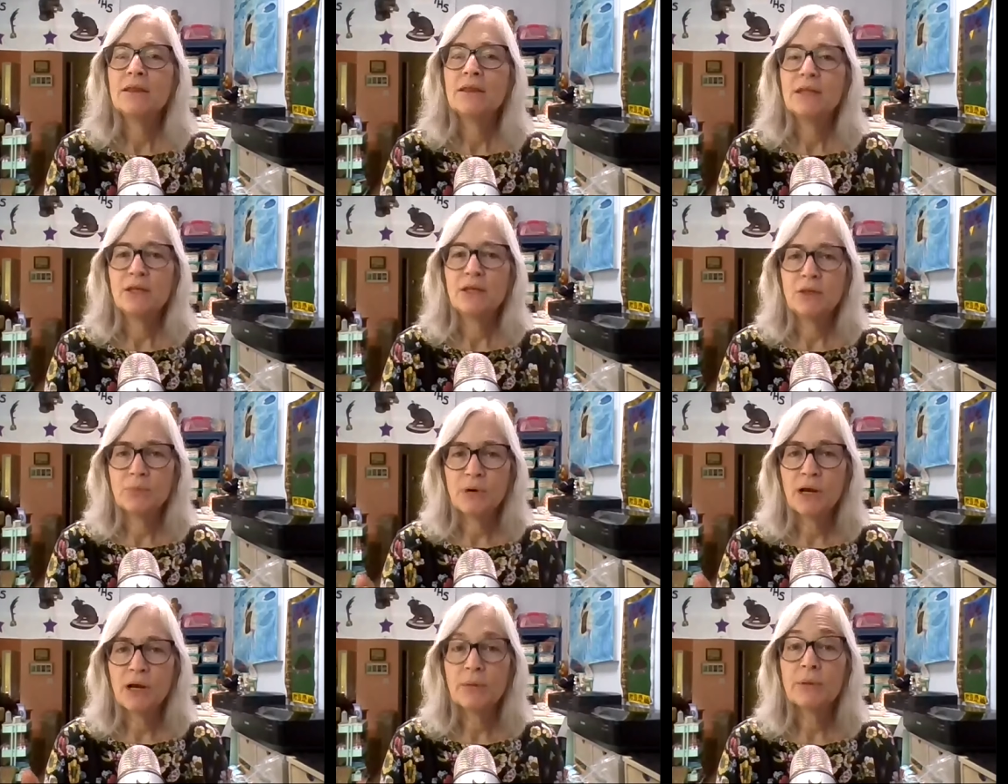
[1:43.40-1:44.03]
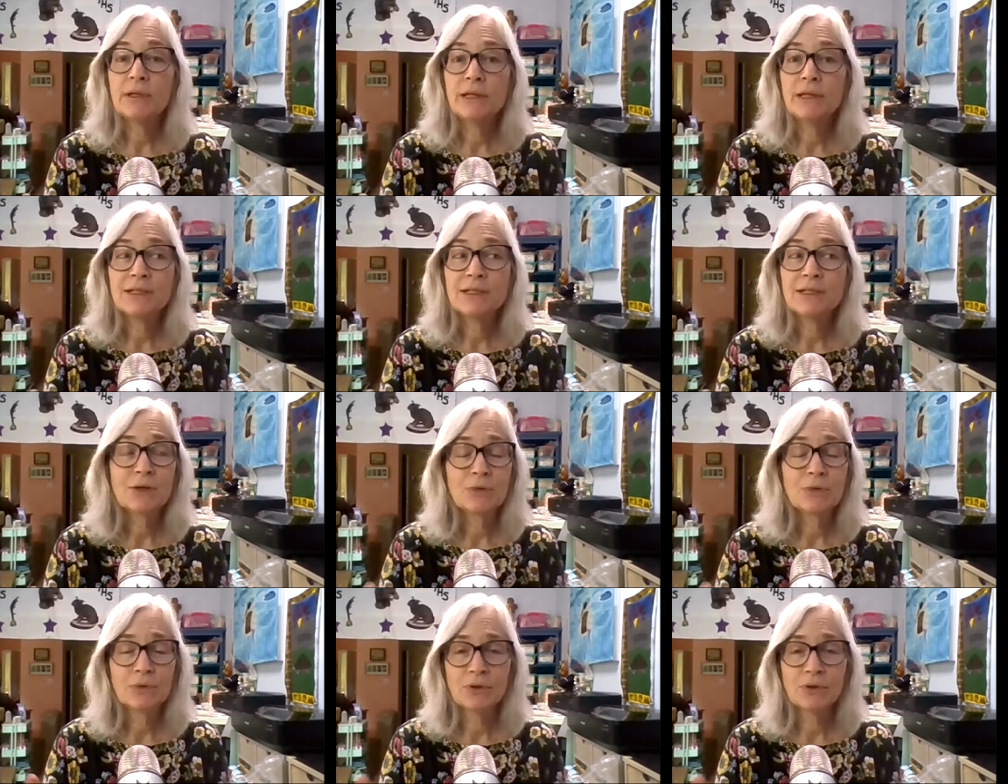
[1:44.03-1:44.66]
then you probably need to
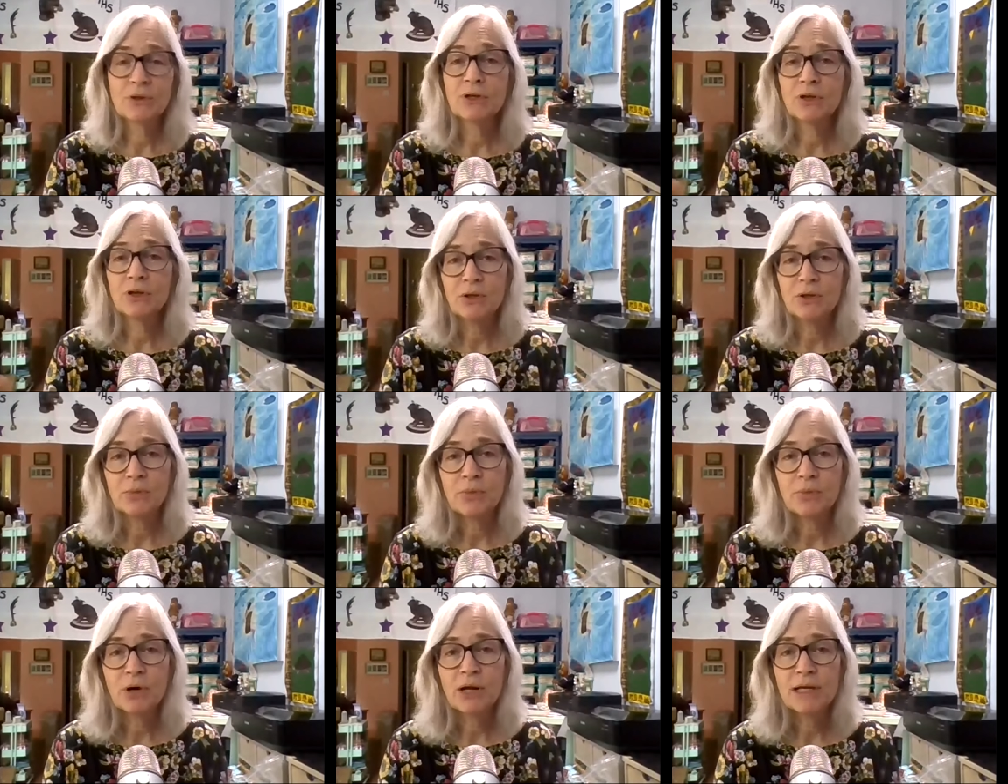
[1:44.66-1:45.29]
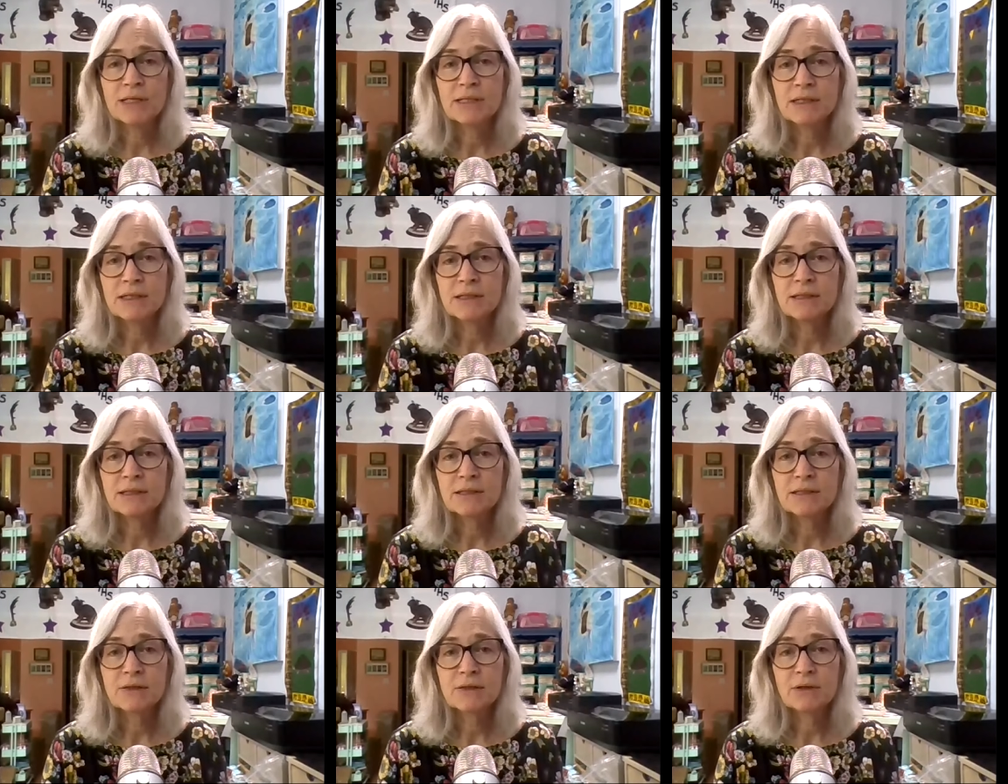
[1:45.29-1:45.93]
go and look at all your
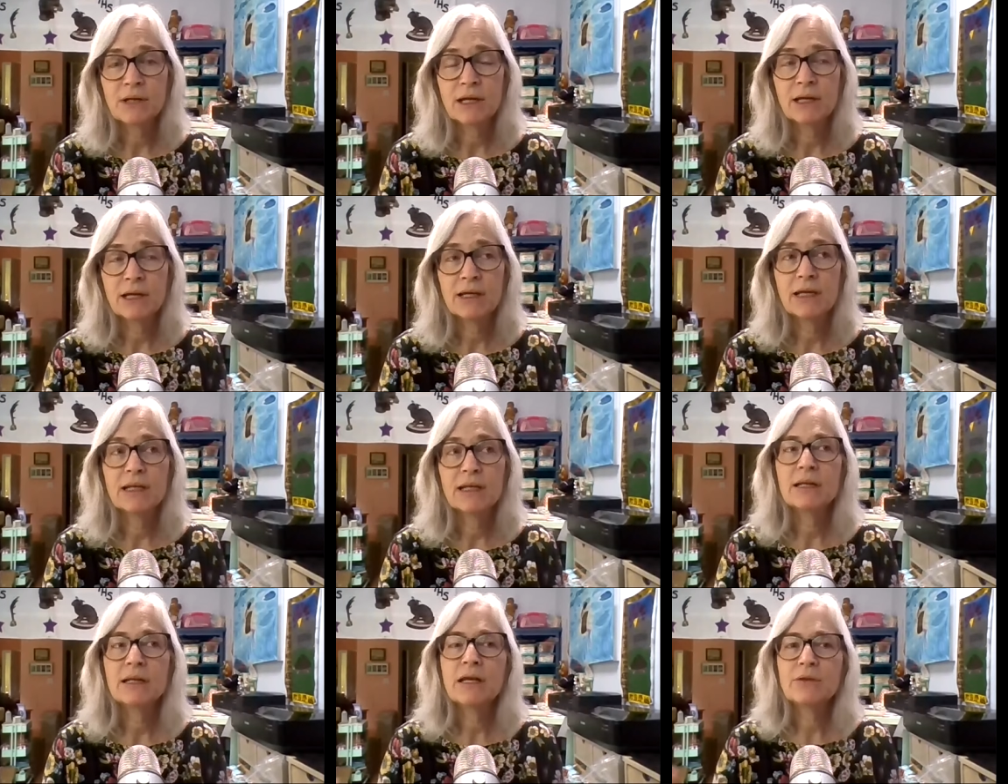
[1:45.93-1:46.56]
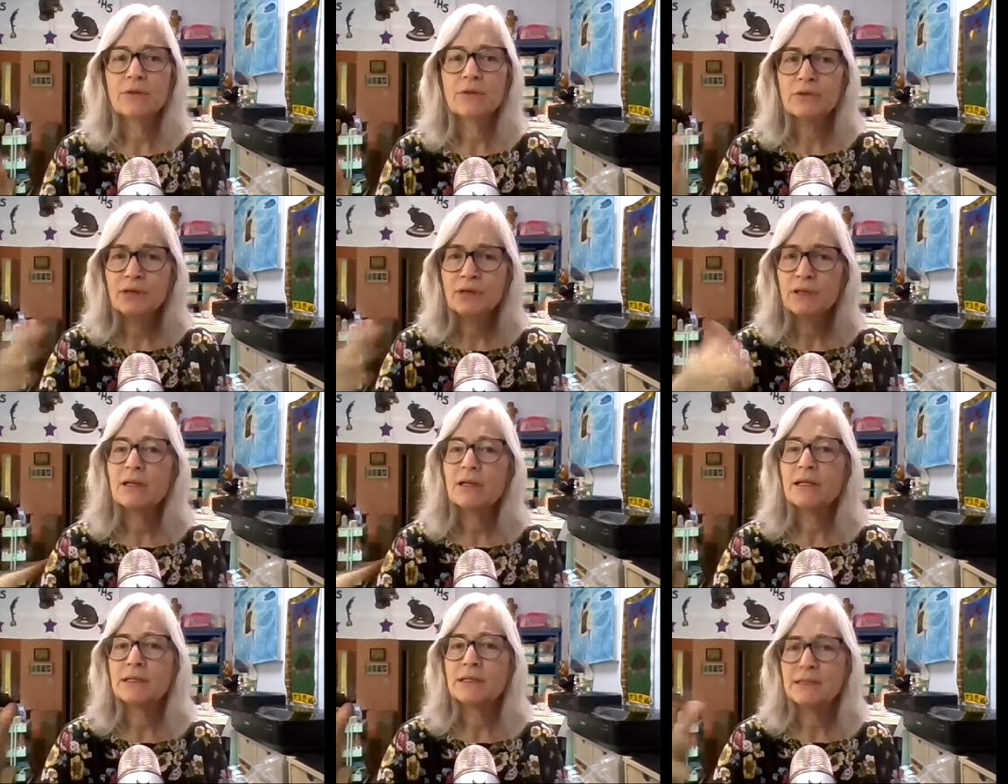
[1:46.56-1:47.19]
prices. Okay. And another thing
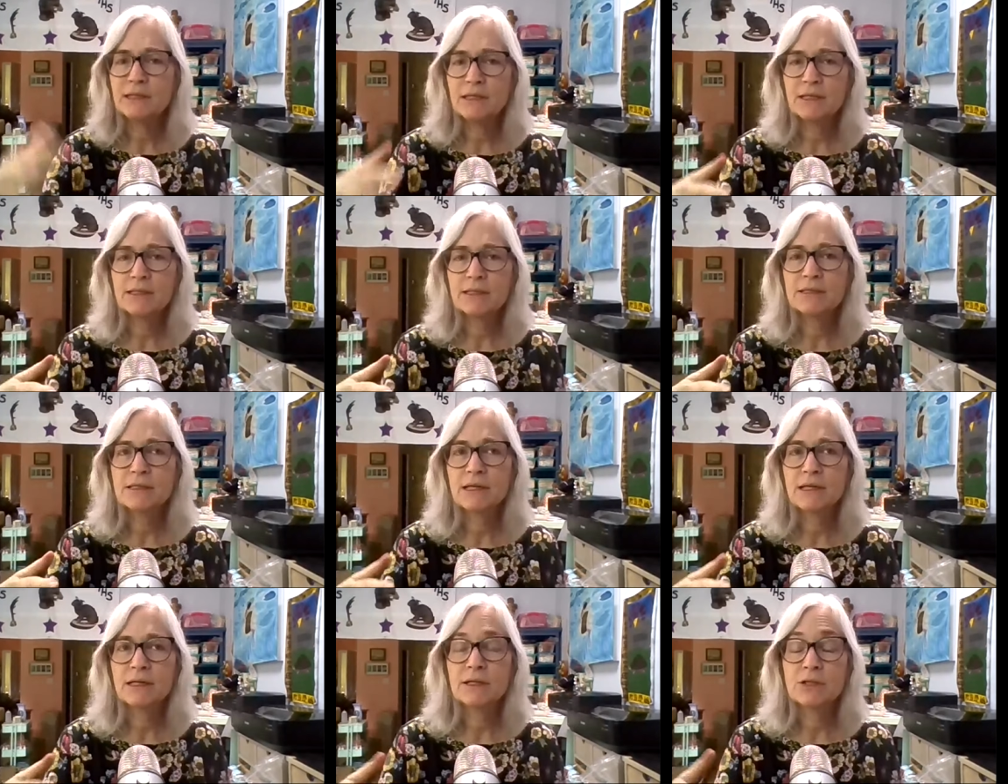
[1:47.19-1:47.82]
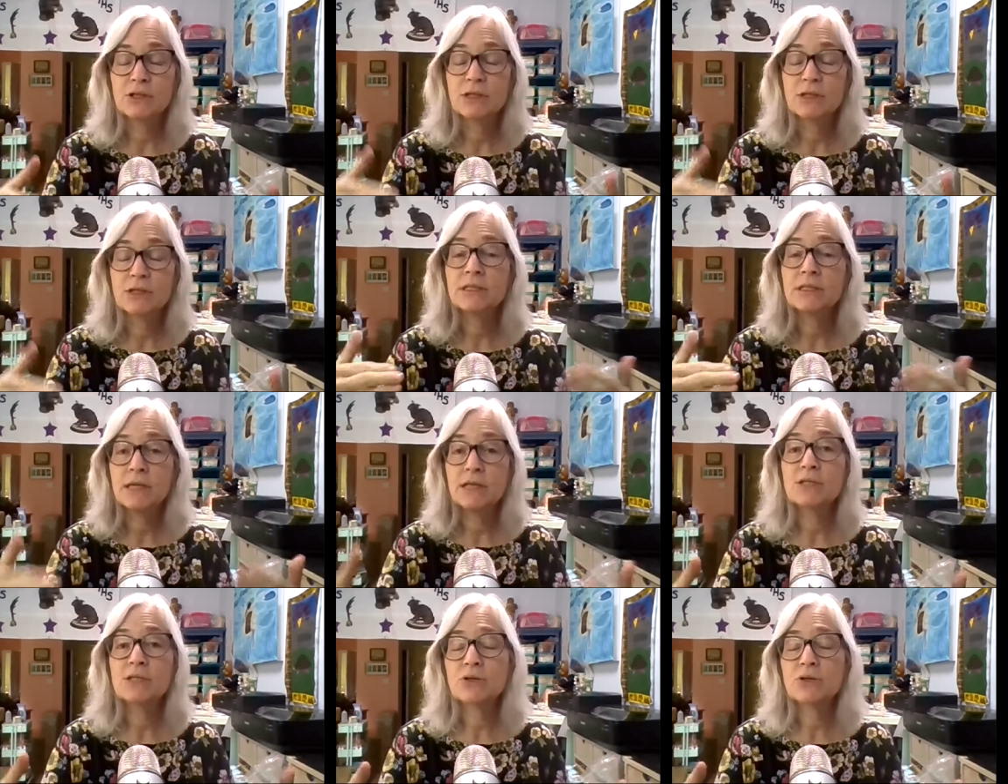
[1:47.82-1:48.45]
that Etsy has done just
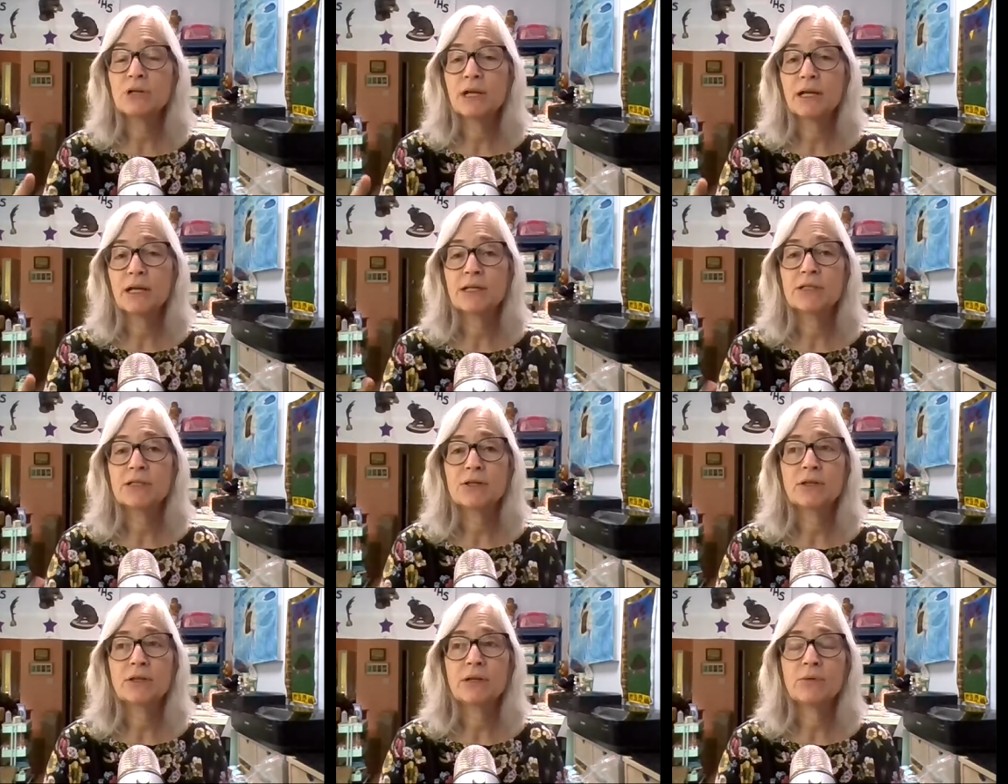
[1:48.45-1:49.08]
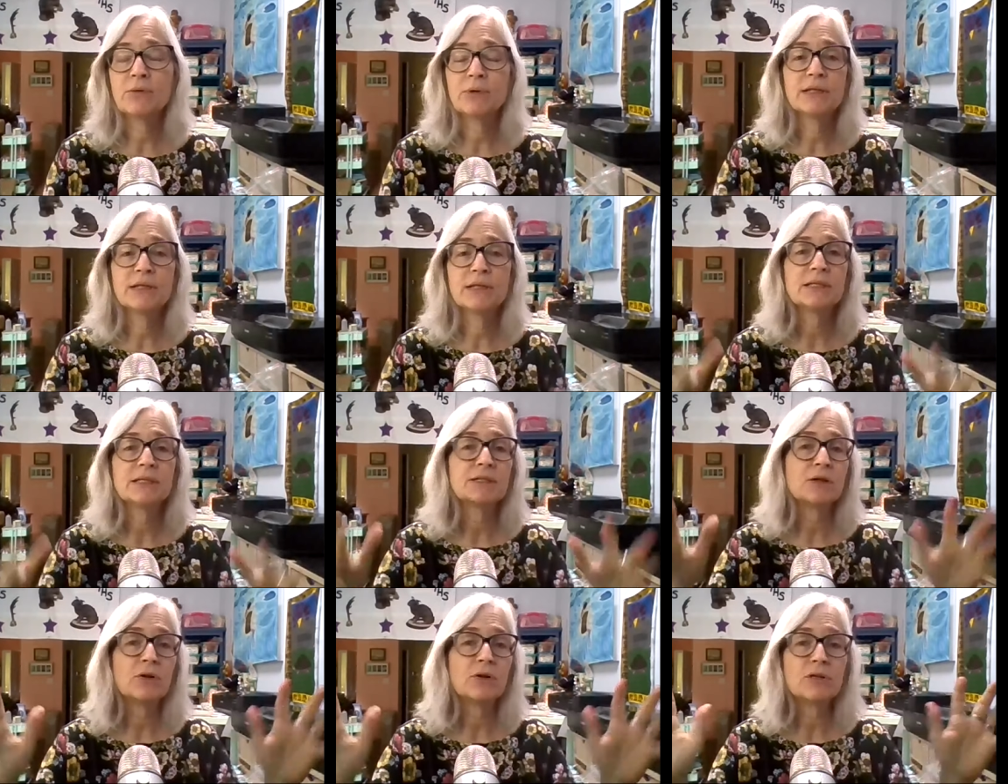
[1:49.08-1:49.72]
yesterday, I saw they released
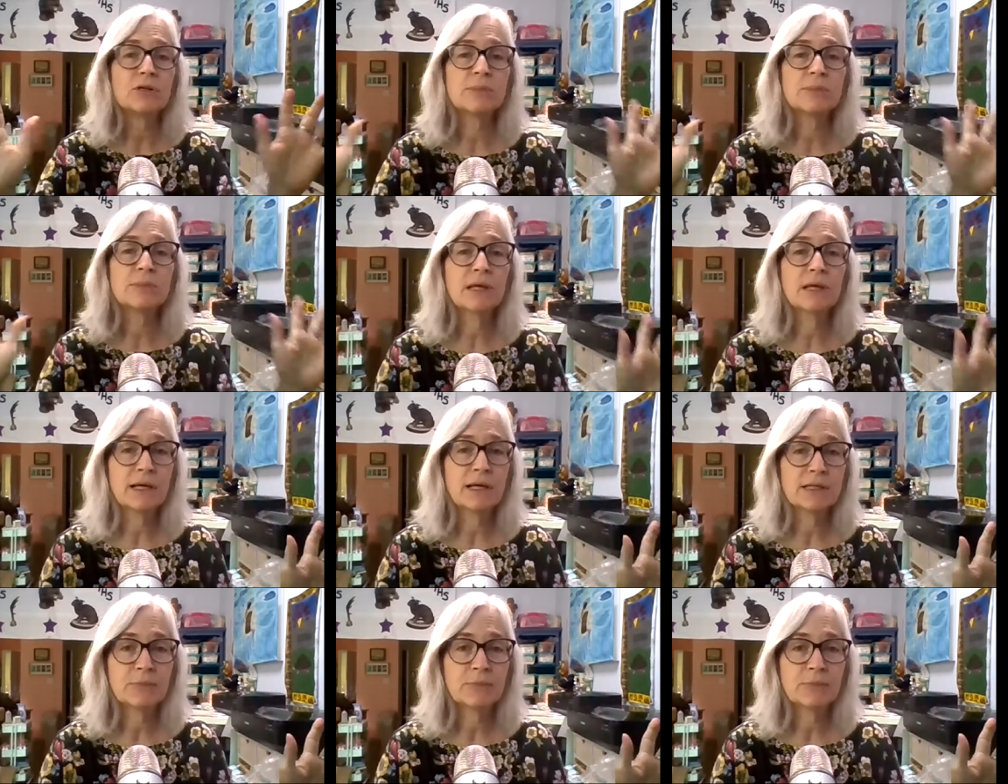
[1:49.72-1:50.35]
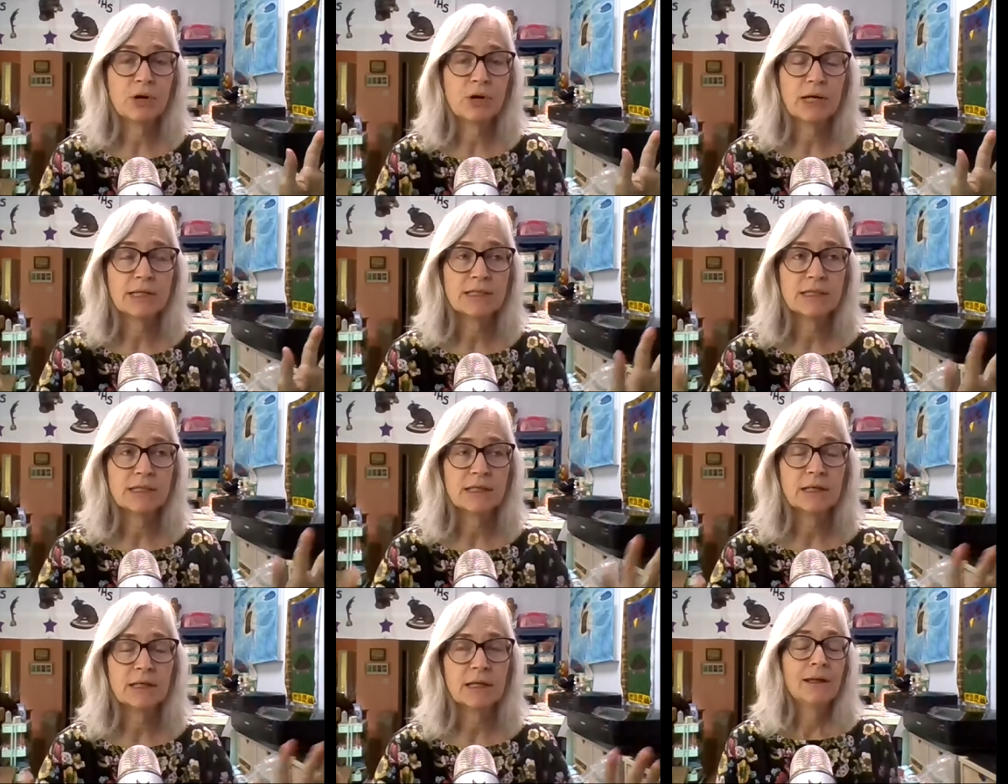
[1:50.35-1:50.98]
this ultimate guide to
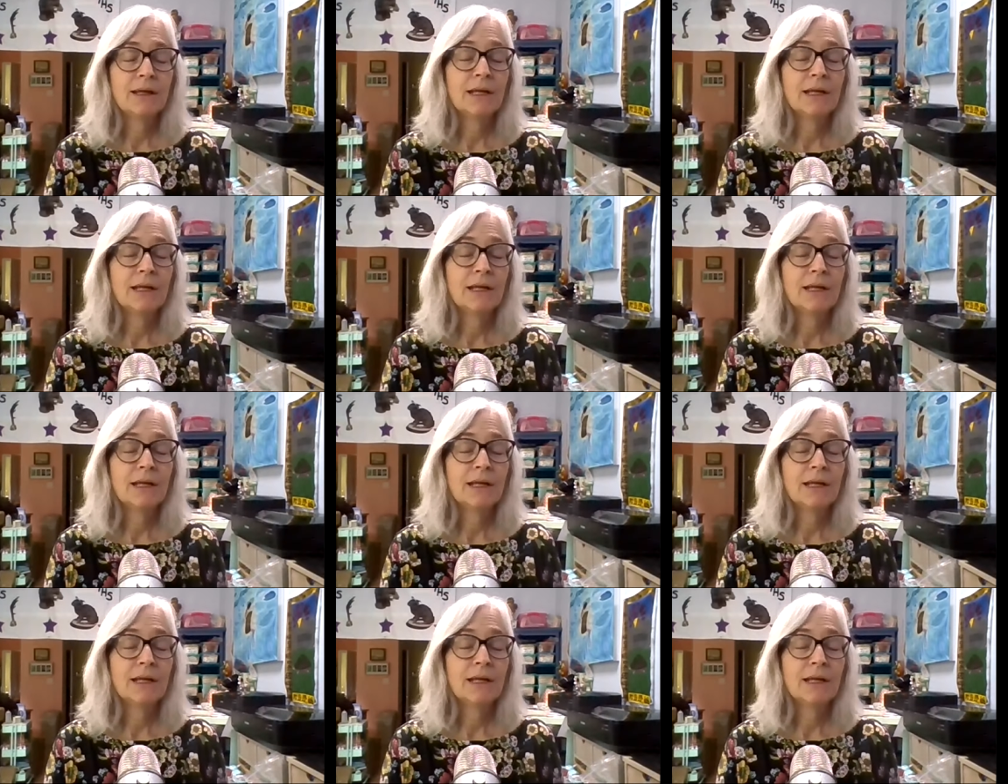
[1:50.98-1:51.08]
pricing.